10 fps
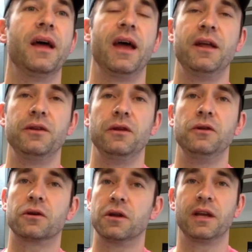and
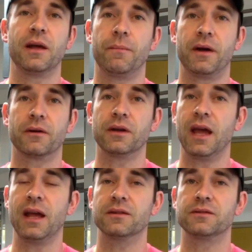you're gonna get better
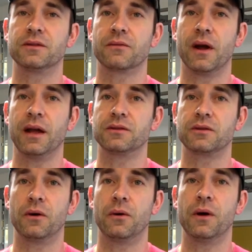gains, right?
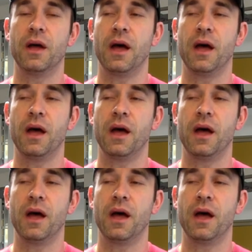So